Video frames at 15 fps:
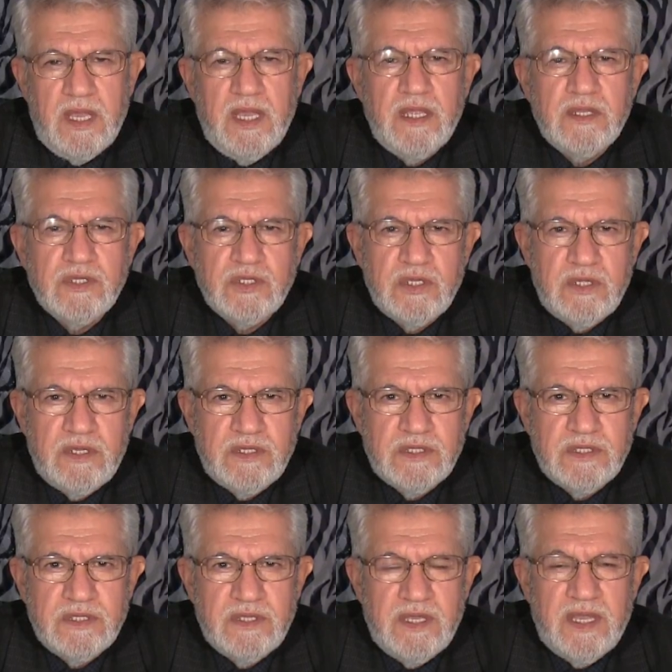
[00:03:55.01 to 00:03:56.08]

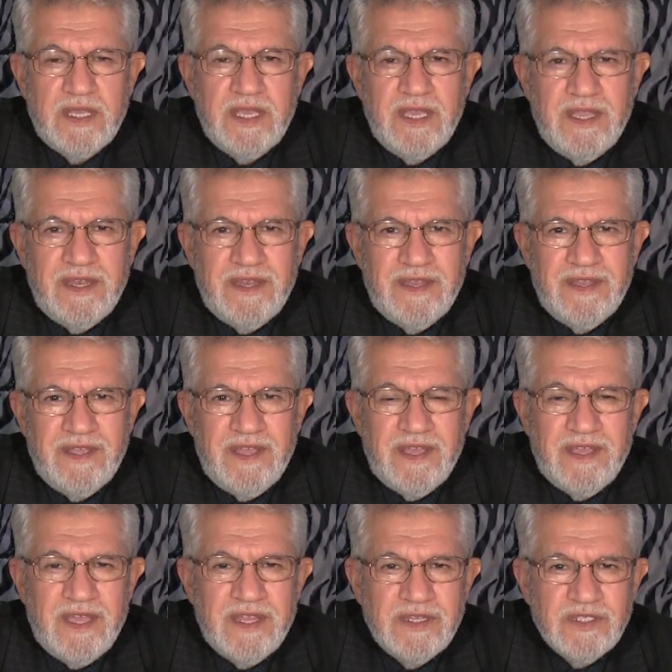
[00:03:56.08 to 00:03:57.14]
angels. Again,
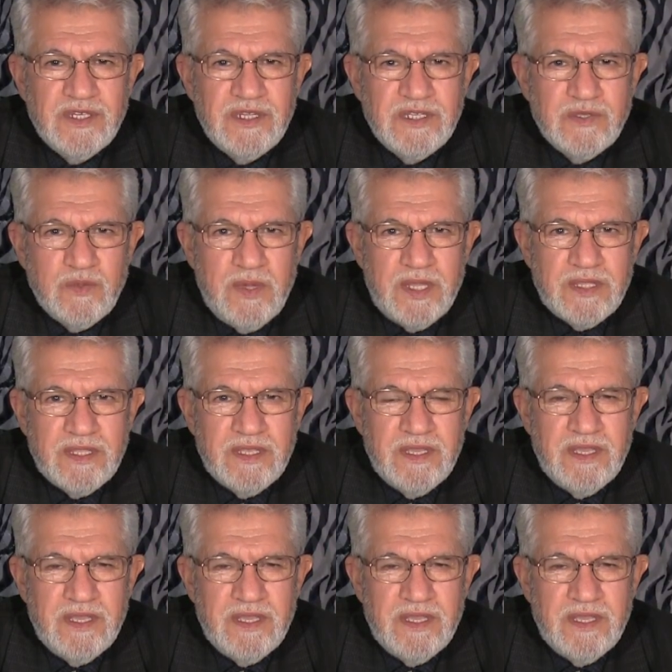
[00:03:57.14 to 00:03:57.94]
an angel is what?